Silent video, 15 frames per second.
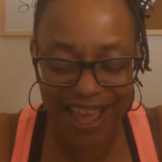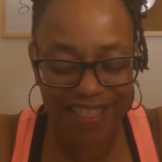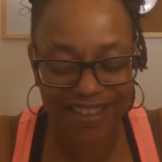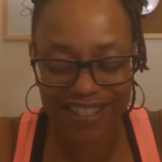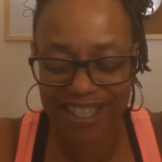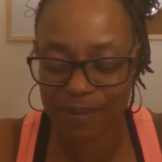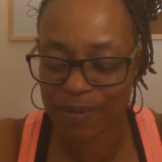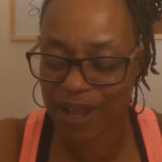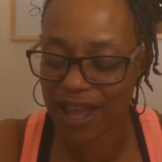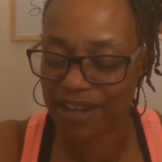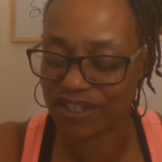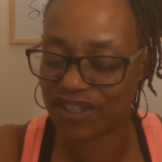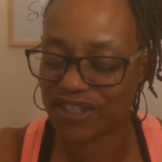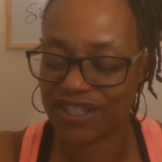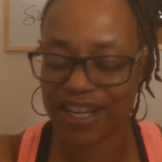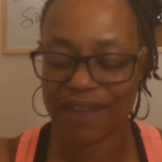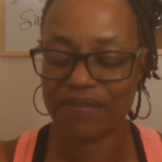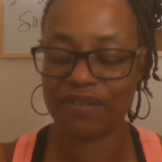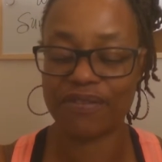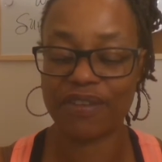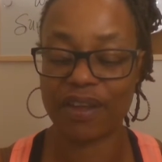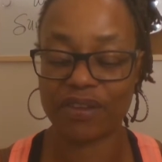The subconscious never
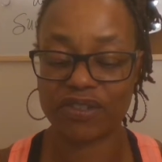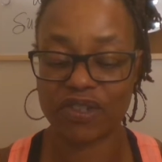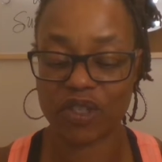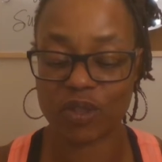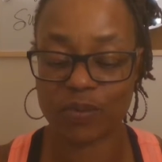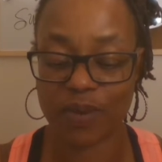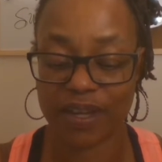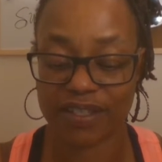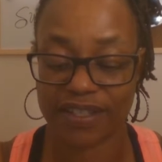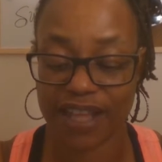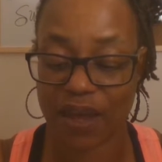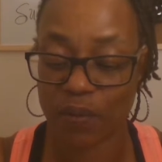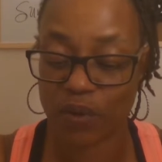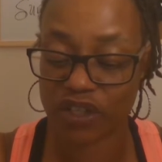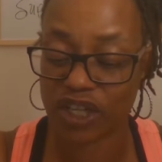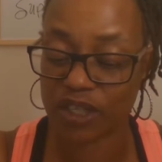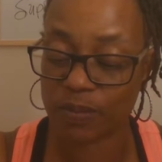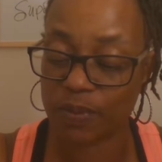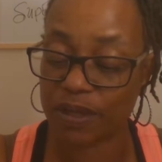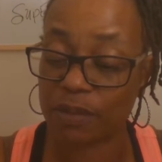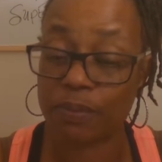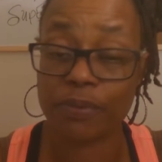fails to express that which has
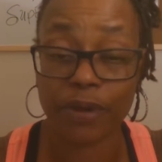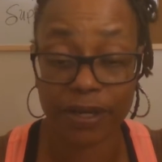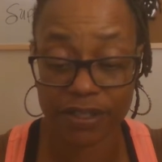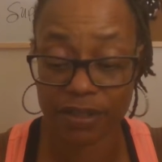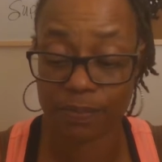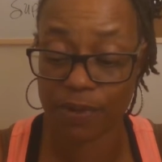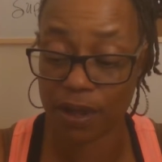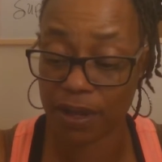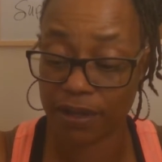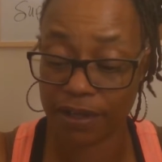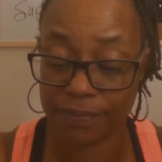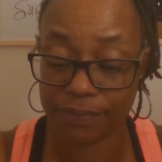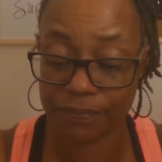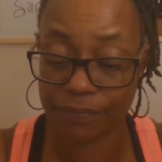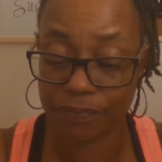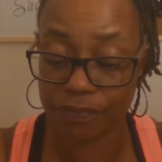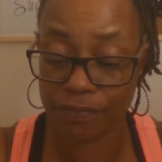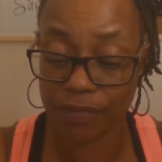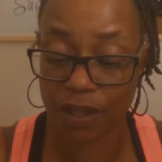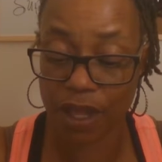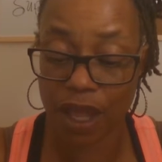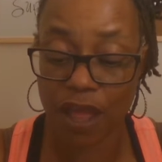been impressed upon it.
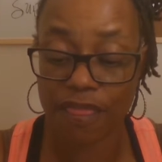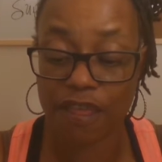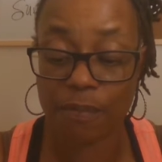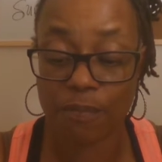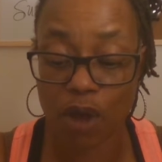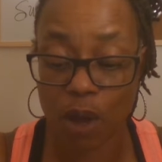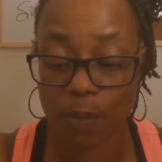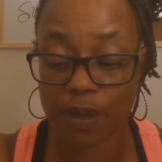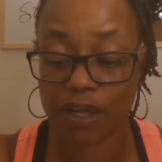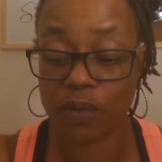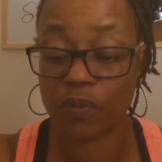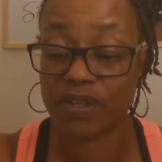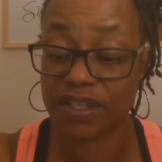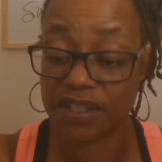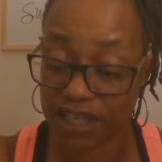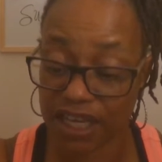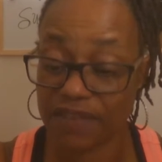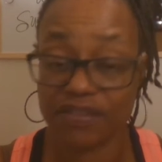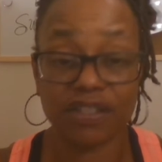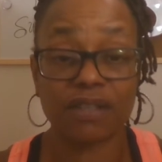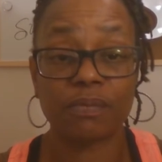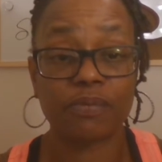The moment it
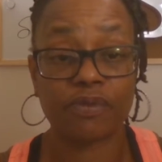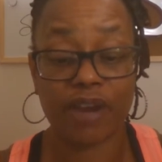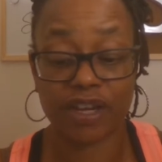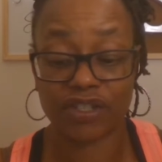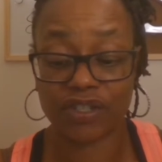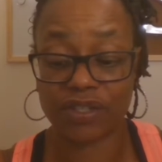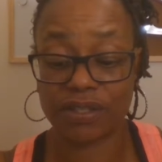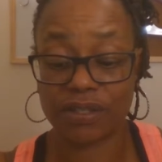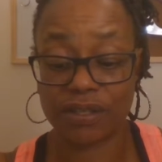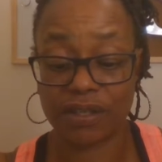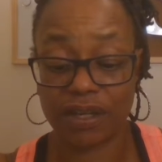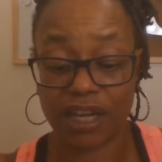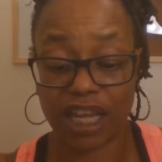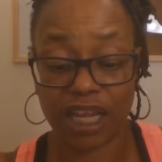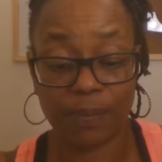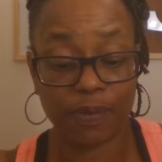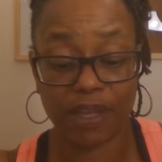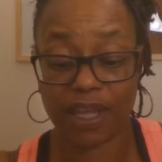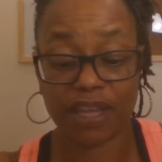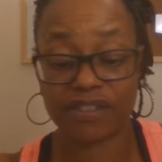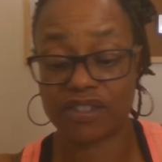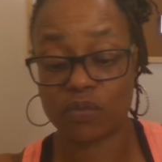receives an impression, it
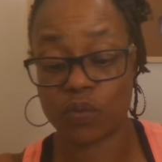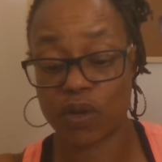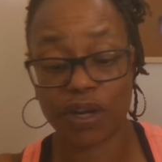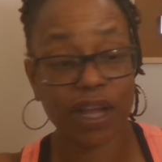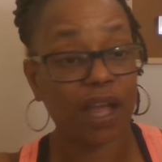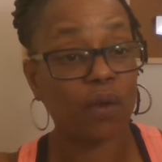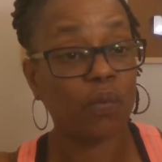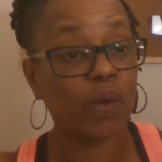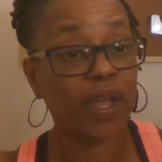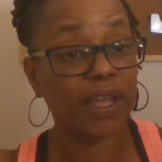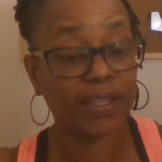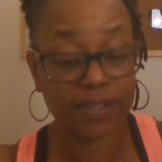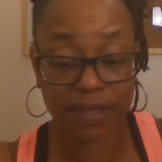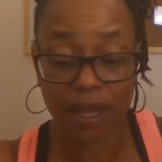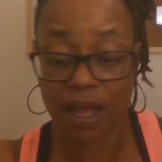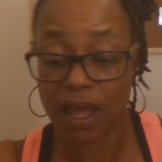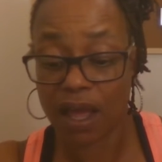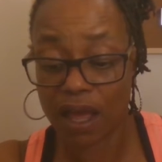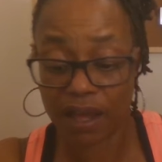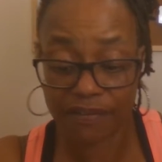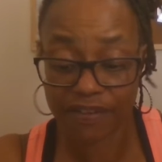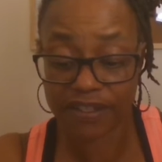begins to work out ways
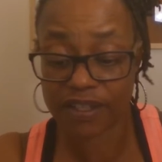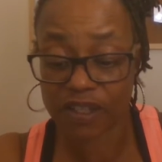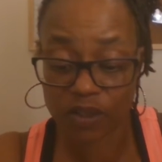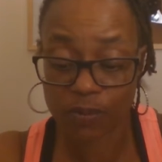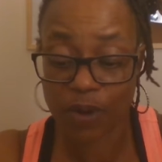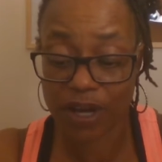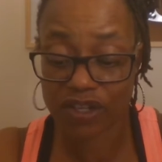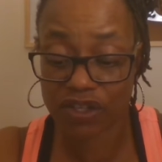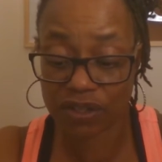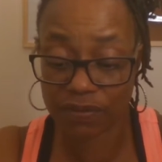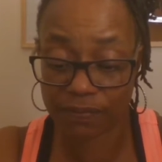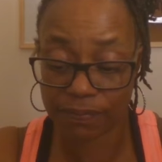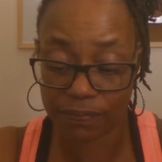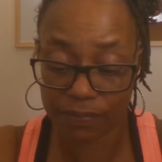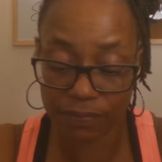of its expression.